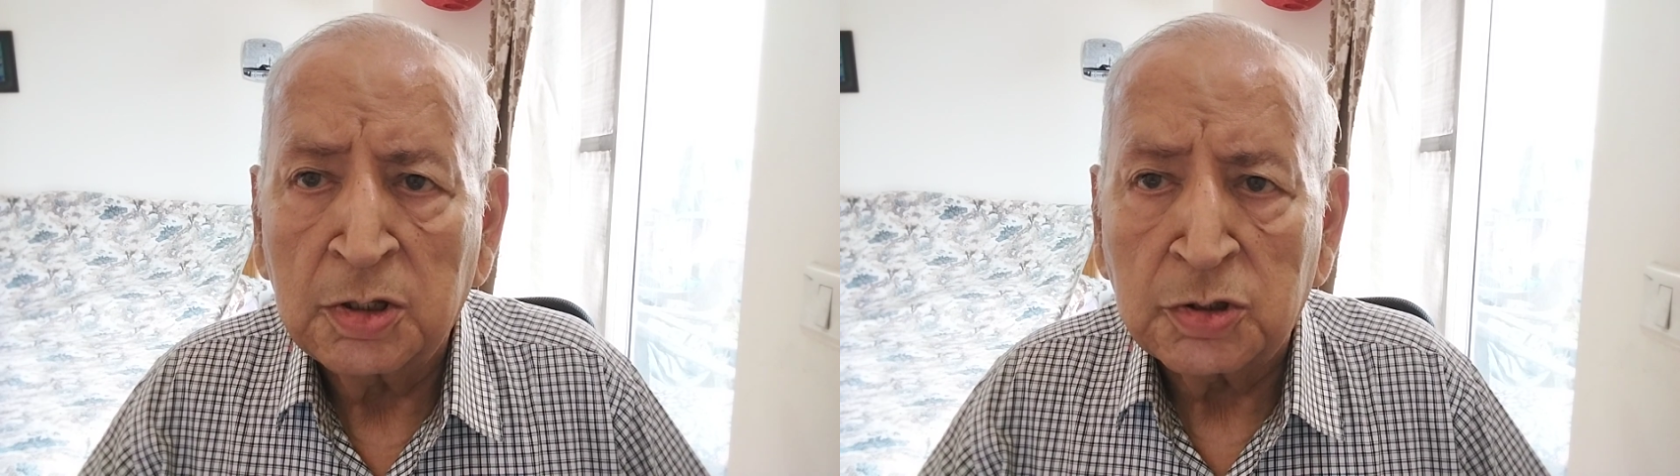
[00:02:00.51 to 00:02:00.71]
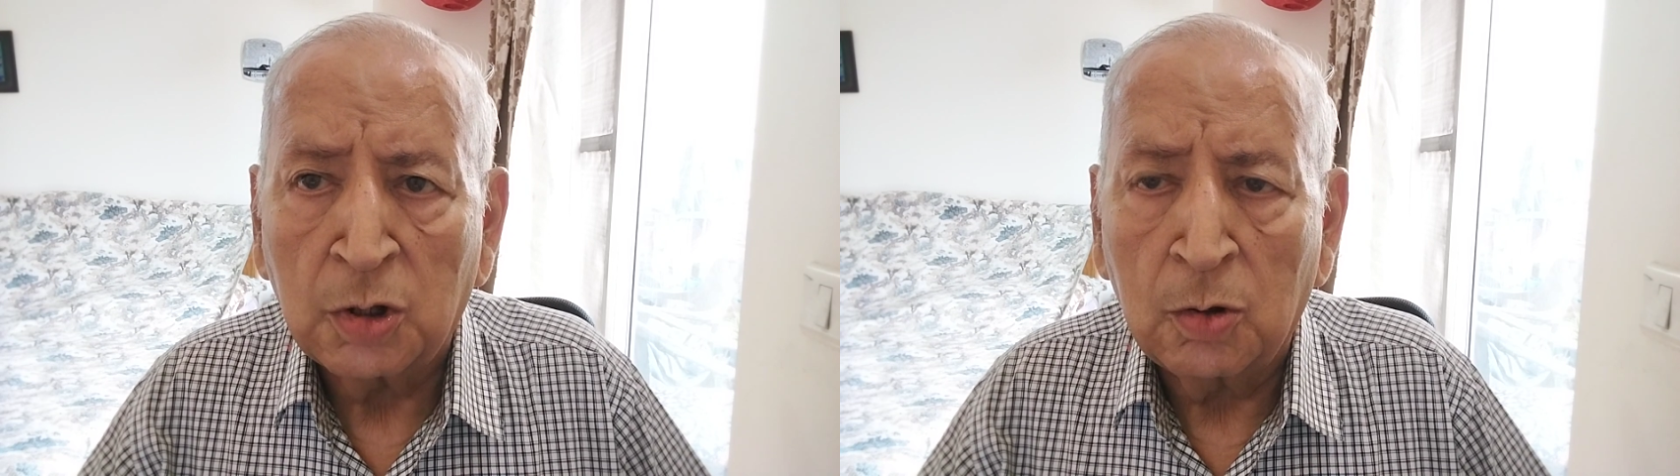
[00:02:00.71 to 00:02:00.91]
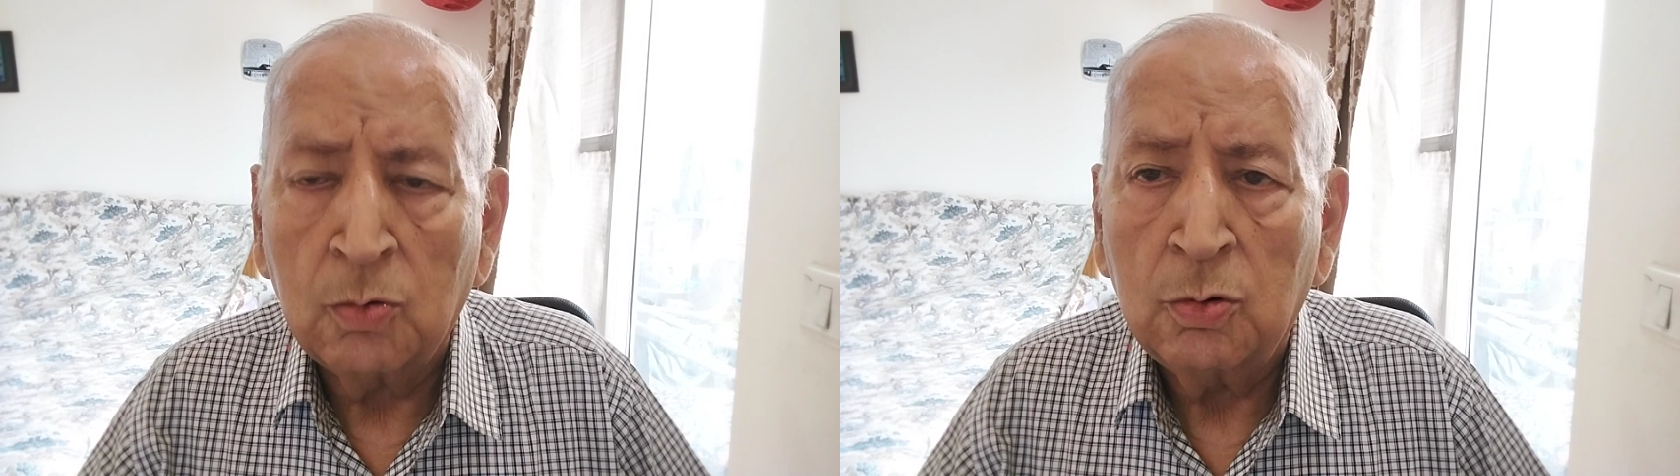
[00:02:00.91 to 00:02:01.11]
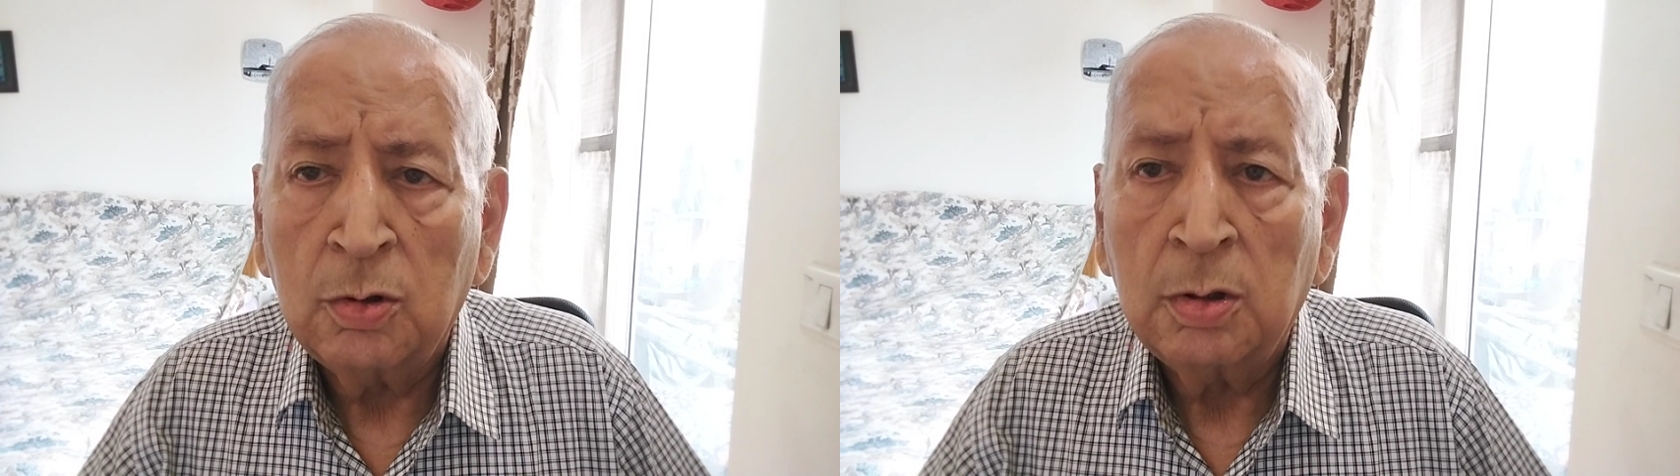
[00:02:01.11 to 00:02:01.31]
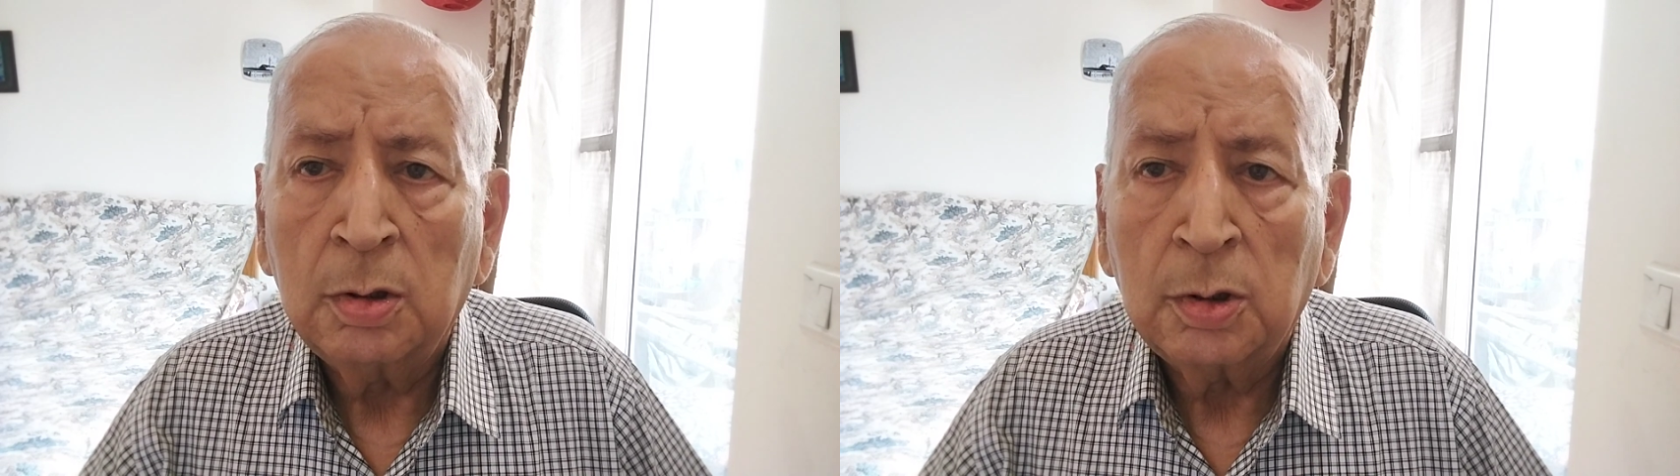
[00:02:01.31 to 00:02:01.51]
So
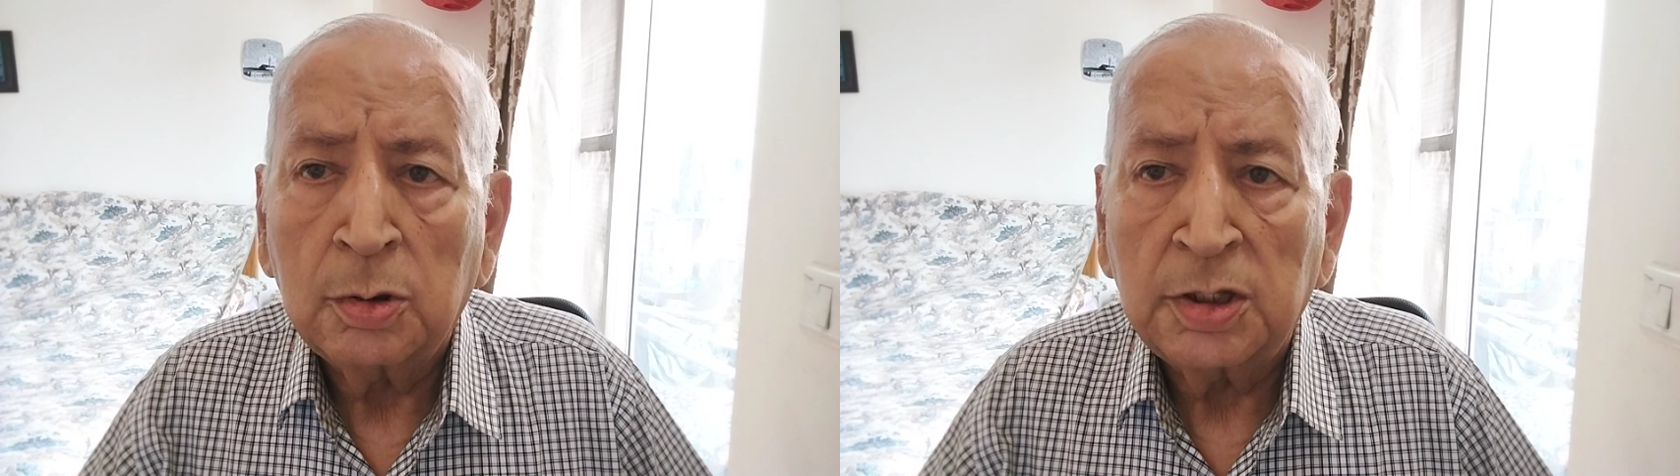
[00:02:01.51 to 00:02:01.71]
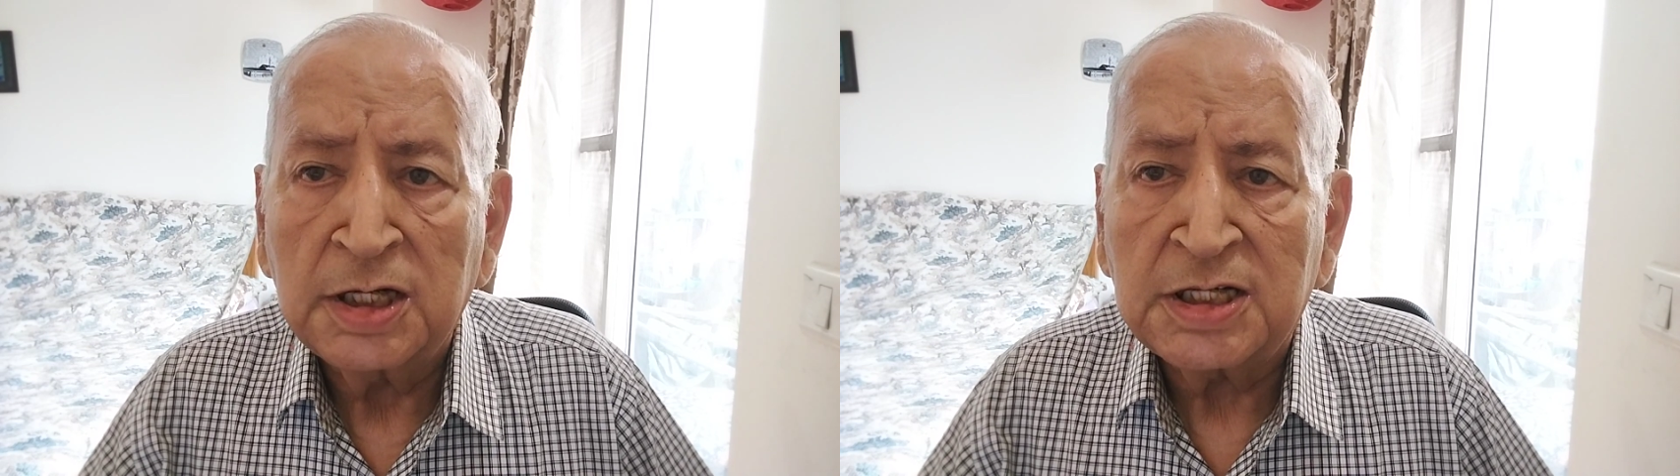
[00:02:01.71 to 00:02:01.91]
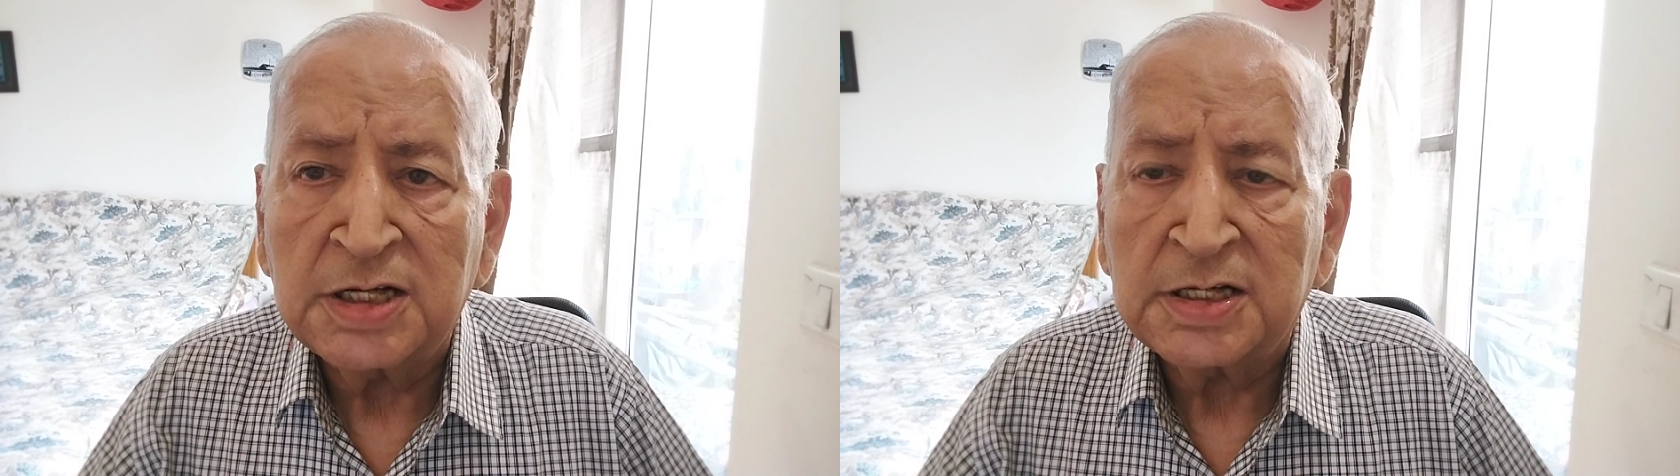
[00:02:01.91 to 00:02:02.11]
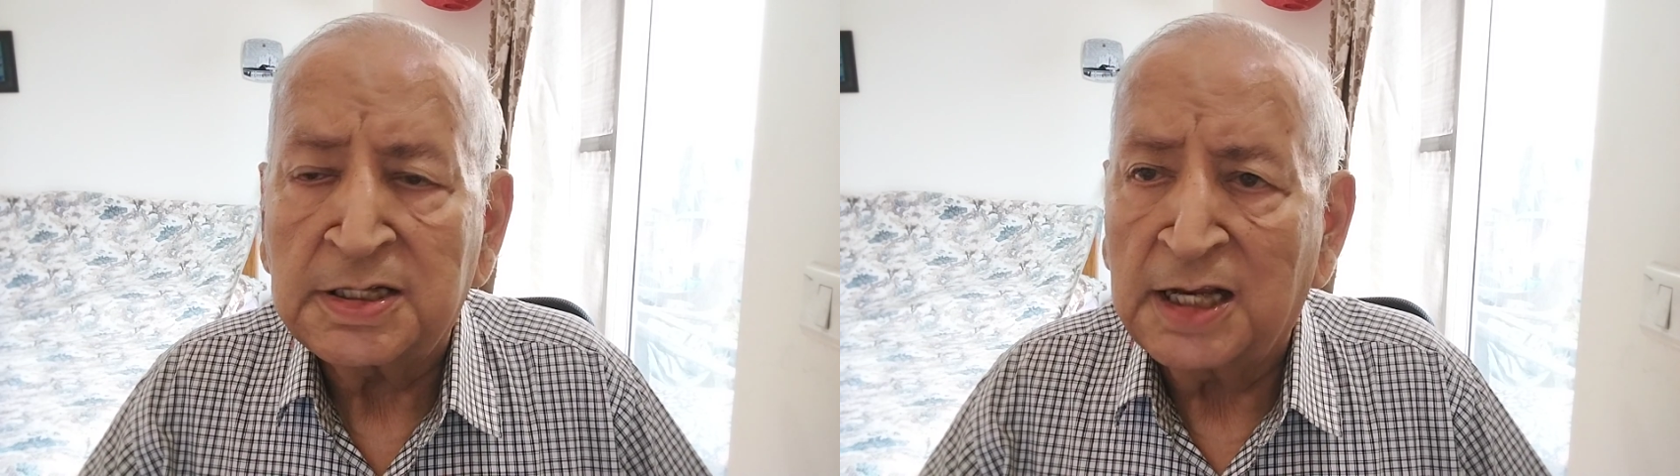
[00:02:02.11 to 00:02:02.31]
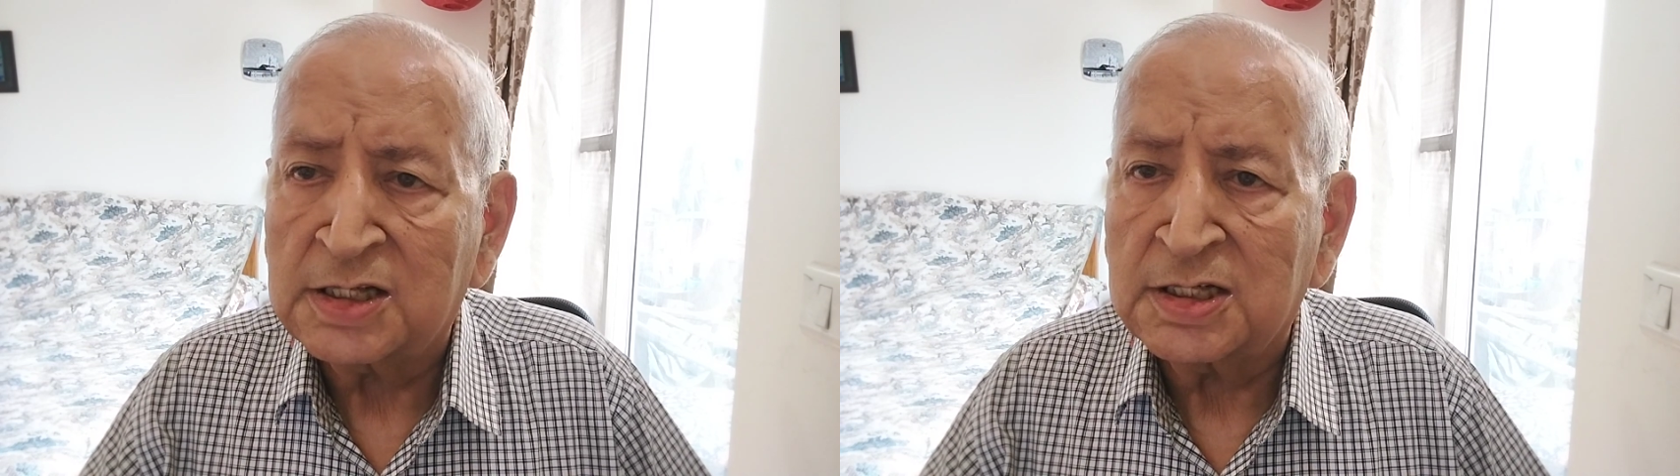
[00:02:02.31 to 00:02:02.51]
this is
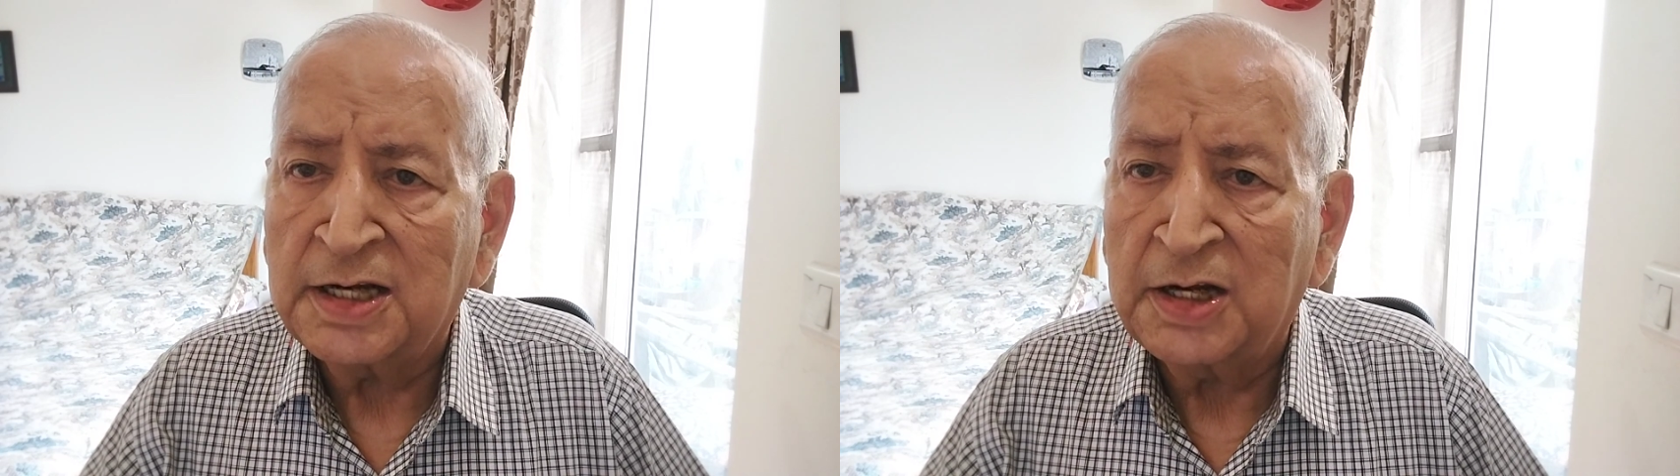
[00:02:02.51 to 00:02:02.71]
just an